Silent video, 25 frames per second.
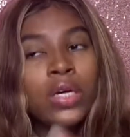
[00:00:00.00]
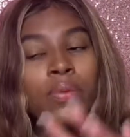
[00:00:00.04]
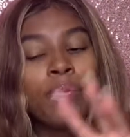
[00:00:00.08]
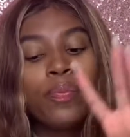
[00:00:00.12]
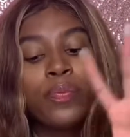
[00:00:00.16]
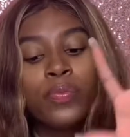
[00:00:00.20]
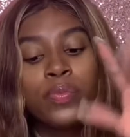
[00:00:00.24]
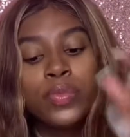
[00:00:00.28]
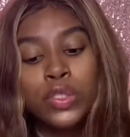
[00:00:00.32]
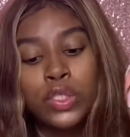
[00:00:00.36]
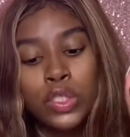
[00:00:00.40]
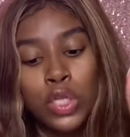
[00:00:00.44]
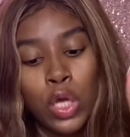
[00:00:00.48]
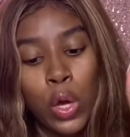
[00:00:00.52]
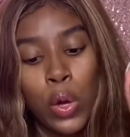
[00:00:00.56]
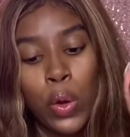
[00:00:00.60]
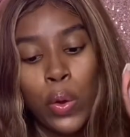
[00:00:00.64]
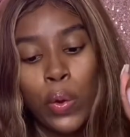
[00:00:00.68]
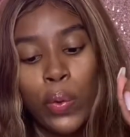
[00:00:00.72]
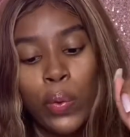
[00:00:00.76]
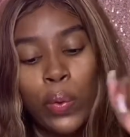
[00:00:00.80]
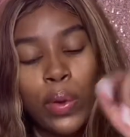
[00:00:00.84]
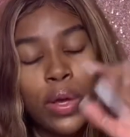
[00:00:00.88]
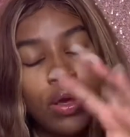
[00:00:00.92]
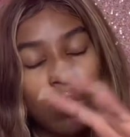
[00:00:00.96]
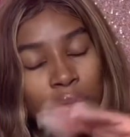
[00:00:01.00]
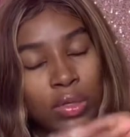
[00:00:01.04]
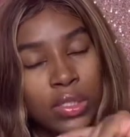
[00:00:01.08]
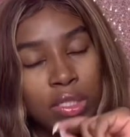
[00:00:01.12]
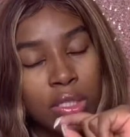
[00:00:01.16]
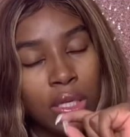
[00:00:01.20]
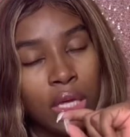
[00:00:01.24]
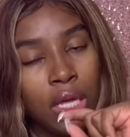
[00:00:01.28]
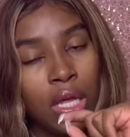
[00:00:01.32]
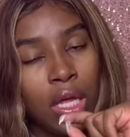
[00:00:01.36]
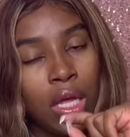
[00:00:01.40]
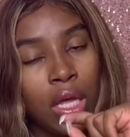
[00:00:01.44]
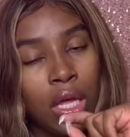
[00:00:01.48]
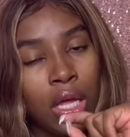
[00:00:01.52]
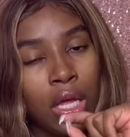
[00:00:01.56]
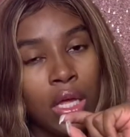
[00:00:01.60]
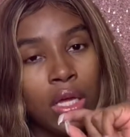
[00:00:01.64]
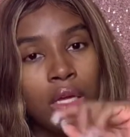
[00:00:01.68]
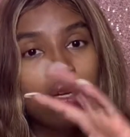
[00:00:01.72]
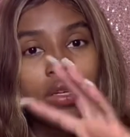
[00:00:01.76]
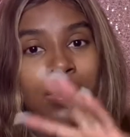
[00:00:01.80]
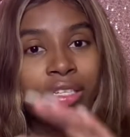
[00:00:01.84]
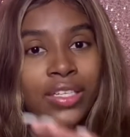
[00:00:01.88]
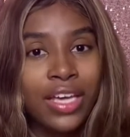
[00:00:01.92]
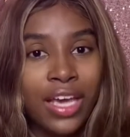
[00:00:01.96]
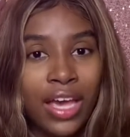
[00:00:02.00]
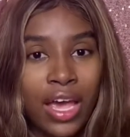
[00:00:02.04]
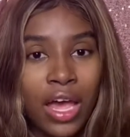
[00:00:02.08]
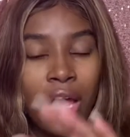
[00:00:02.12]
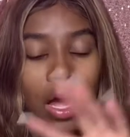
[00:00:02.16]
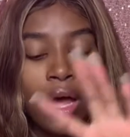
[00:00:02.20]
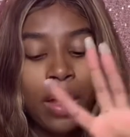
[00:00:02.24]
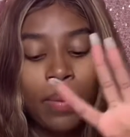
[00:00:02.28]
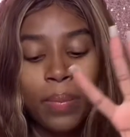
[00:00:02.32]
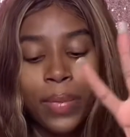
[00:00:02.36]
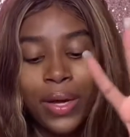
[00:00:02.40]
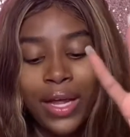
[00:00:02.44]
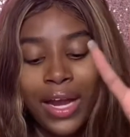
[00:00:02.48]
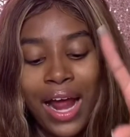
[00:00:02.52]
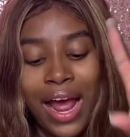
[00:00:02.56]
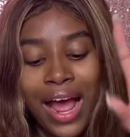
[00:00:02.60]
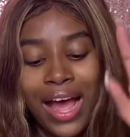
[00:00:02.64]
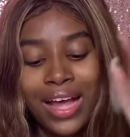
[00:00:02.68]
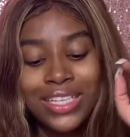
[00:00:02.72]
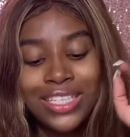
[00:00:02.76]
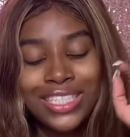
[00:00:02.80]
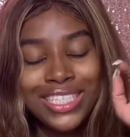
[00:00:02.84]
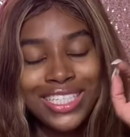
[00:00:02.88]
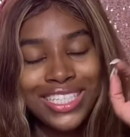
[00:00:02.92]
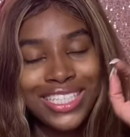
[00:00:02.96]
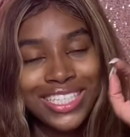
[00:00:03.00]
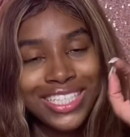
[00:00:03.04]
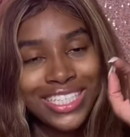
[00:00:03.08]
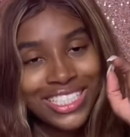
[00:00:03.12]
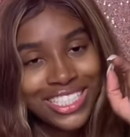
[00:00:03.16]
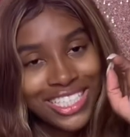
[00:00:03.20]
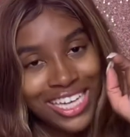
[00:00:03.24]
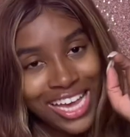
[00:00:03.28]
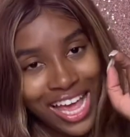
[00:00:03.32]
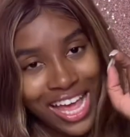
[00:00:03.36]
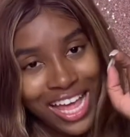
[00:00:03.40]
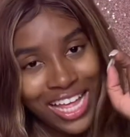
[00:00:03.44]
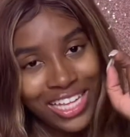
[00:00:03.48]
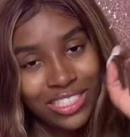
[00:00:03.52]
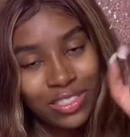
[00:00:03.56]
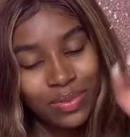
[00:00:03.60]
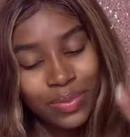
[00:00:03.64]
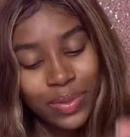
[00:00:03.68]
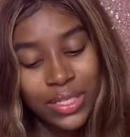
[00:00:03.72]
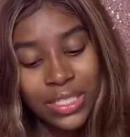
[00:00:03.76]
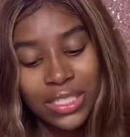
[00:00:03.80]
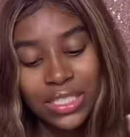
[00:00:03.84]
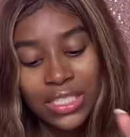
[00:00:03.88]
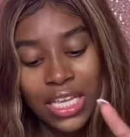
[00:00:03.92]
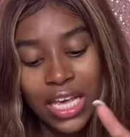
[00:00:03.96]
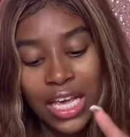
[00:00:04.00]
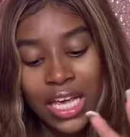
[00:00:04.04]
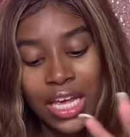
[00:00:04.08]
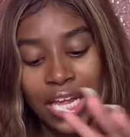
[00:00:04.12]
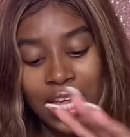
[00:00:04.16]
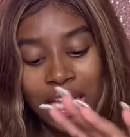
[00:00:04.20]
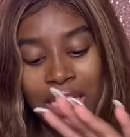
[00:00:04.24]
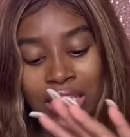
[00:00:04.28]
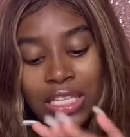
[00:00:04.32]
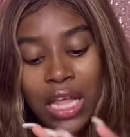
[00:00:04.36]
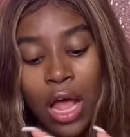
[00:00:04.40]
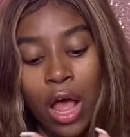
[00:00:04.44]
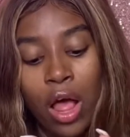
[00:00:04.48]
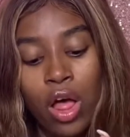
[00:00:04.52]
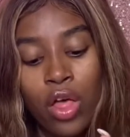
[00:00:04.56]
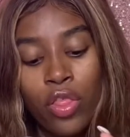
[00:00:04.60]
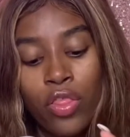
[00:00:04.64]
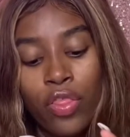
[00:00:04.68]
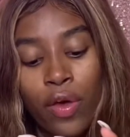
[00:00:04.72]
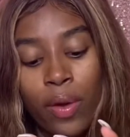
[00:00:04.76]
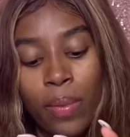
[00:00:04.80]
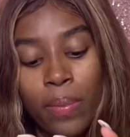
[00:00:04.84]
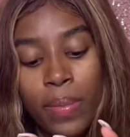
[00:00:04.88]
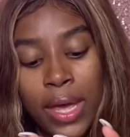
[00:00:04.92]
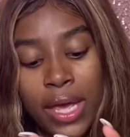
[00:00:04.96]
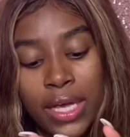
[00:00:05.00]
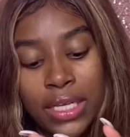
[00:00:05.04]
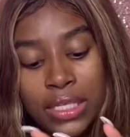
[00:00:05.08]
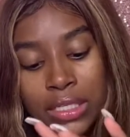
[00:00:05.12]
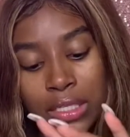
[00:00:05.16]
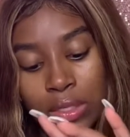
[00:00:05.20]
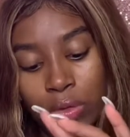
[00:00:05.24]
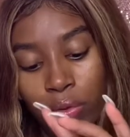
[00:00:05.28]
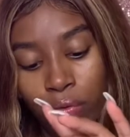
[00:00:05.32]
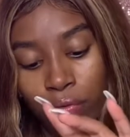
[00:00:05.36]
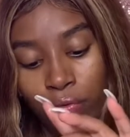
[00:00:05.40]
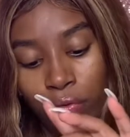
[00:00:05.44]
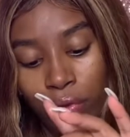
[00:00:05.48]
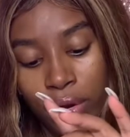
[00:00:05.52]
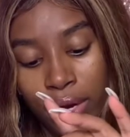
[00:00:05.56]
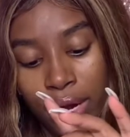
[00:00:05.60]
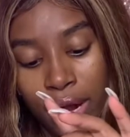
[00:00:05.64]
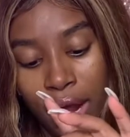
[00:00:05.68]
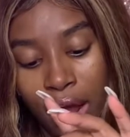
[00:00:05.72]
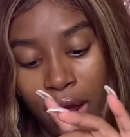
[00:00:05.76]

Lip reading: So it was yeah, but I took the chance because it is the best so far that I